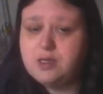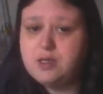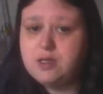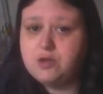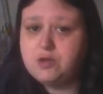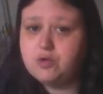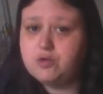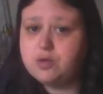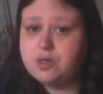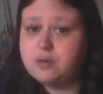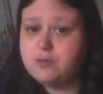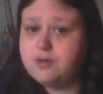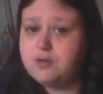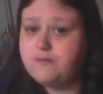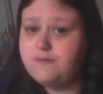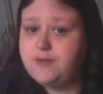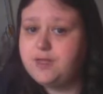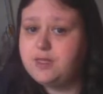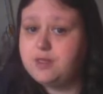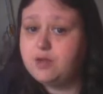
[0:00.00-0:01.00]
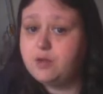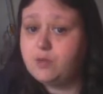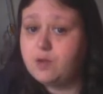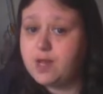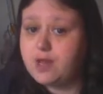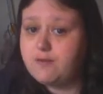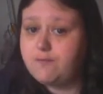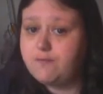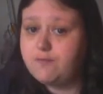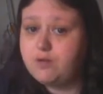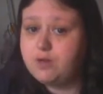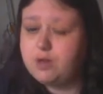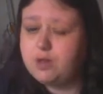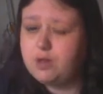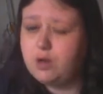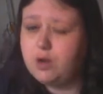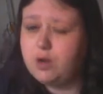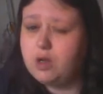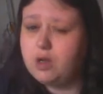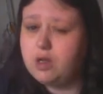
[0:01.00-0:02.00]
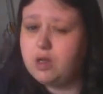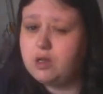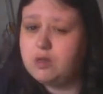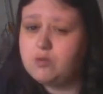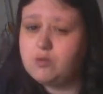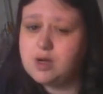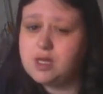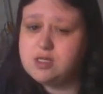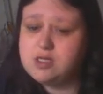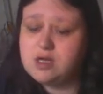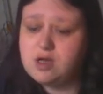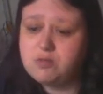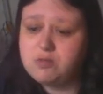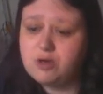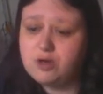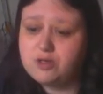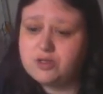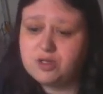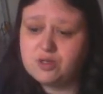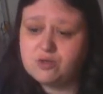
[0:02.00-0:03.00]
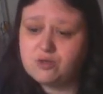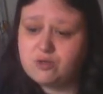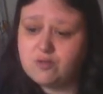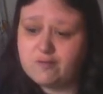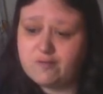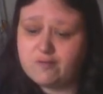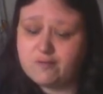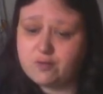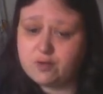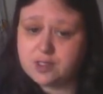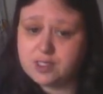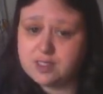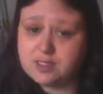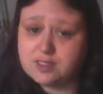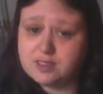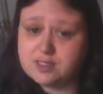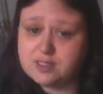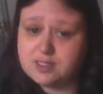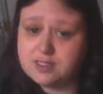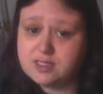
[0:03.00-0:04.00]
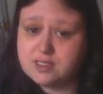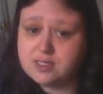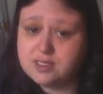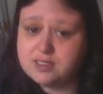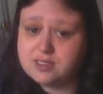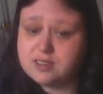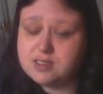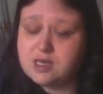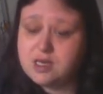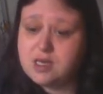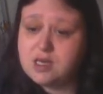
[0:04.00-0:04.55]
The owner was feeding her wet food 1 year plus. I don't know if I've already said this.